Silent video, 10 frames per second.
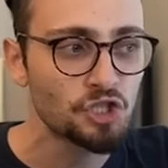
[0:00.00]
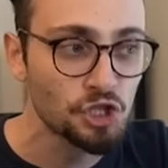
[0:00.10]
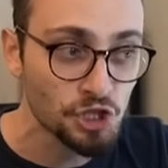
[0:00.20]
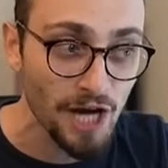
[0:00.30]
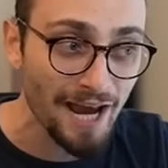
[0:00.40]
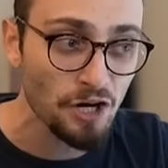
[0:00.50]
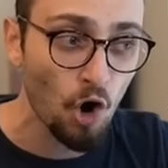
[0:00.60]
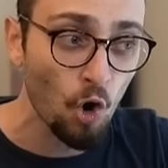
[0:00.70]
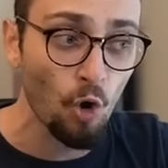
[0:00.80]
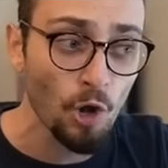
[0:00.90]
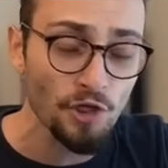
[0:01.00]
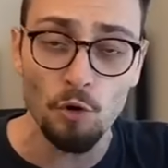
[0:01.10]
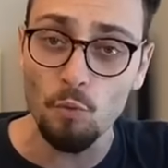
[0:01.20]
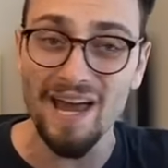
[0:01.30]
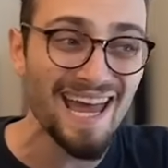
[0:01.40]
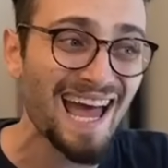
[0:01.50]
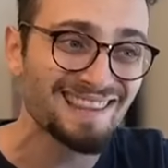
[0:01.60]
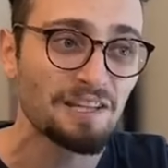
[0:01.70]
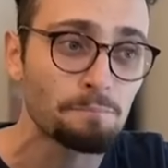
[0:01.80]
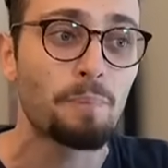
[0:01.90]
check all the way
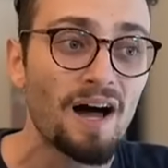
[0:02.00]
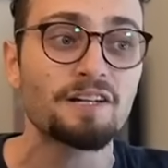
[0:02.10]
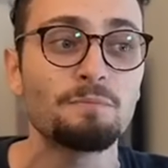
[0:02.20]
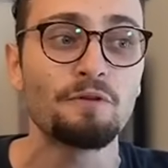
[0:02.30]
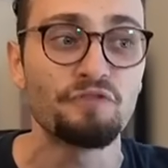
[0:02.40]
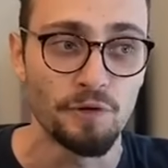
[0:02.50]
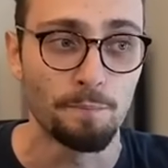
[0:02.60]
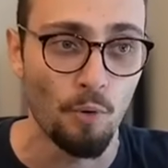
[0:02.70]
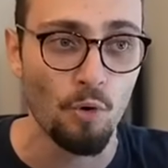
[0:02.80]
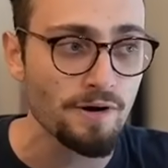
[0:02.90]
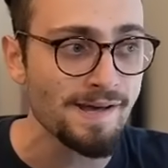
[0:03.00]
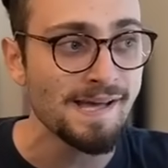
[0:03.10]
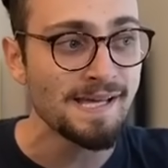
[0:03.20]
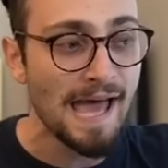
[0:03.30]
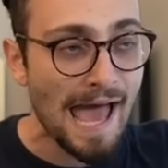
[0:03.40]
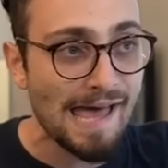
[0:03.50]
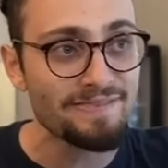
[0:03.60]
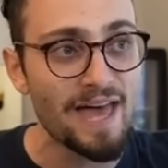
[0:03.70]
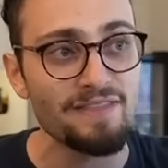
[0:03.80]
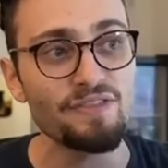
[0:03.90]
at the bottom of the board.
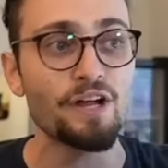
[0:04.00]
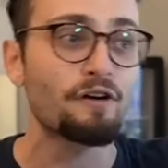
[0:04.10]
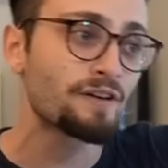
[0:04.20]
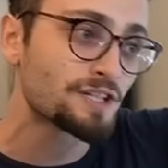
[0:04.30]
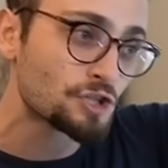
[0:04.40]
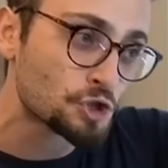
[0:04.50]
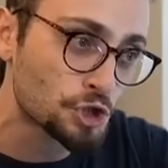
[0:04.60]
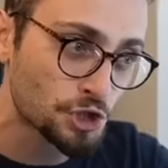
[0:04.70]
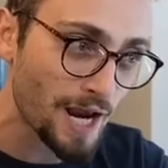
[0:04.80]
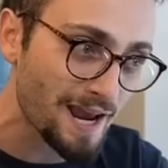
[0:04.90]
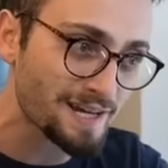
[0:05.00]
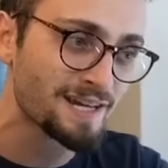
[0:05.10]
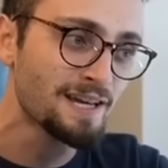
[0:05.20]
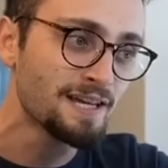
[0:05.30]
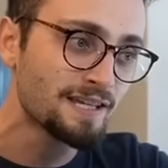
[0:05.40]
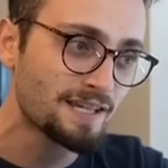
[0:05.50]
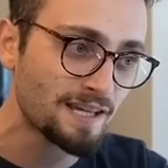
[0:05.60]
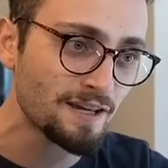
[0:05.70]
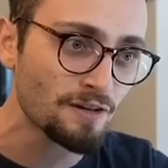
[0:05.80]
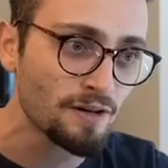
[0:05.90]
And then there is check
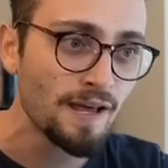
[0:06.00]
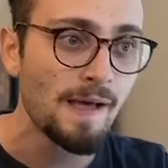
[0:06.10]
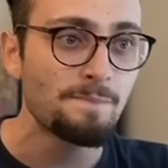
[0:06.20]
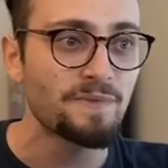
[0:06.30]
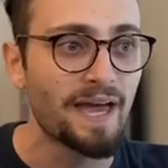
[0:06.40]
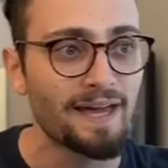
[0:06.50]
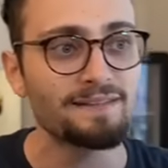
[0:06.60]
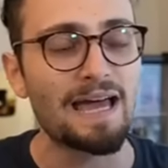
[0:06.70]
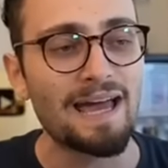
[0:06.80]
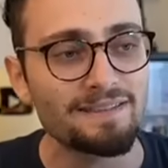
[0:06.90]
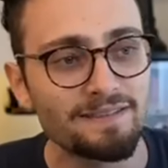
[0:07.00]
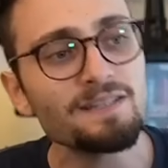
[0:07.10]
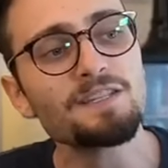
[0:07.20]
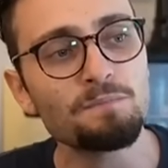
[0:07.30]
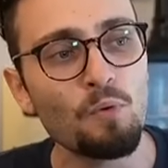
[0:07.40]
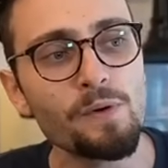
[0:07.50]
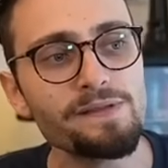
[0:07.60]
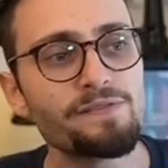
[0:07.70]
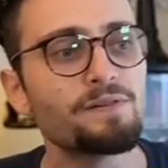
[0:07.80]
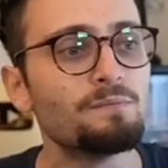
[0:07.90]
here. And at this
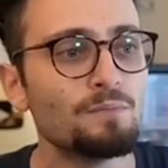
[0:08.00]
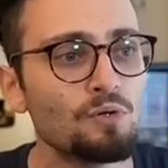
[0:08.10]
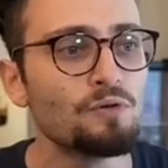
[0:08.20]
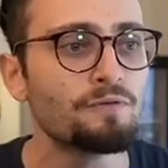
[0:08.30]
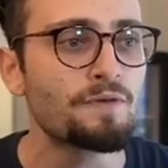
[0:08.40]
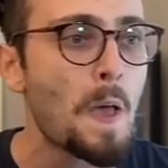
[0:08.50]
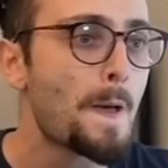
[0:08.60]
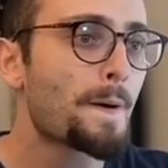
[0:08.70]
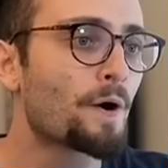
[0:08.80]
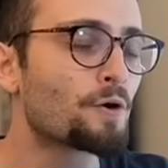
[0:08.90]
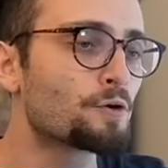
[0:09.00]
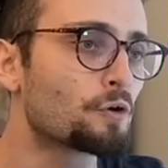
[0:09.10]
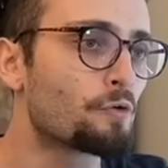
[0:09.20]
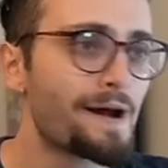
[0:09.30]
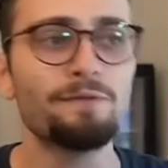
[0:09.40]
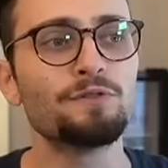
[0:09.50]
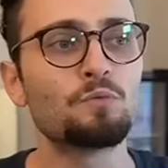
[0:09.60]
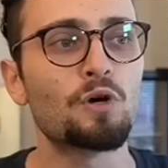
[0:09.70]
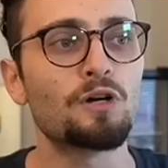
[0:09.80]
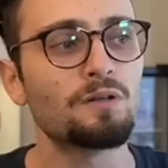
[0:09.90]
point, the move heard around the
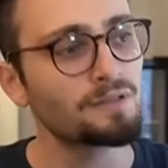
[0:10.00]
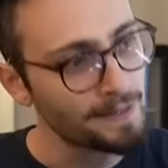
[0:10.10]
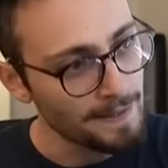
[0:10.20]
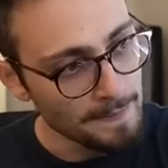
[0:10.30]
world,